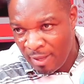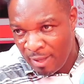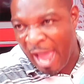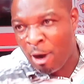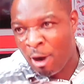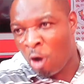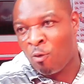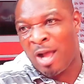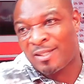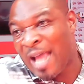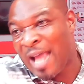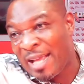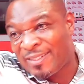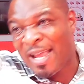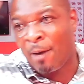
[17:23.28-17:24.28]
And on one
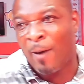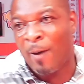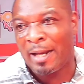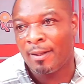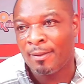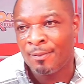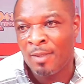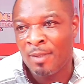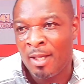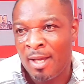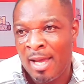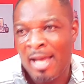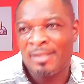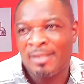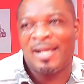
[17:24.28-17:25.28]
side, share one.
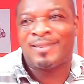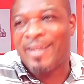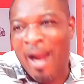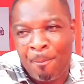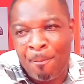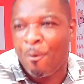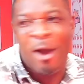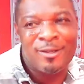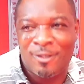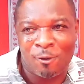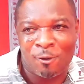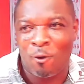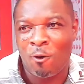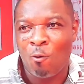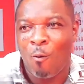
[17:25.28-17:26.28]
Mm-hmm. 3 points,
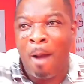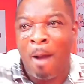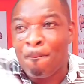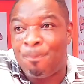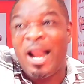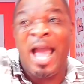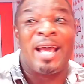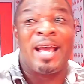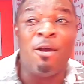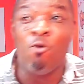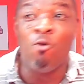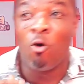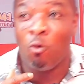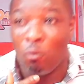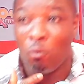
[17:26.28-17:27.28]
no? When play a hero.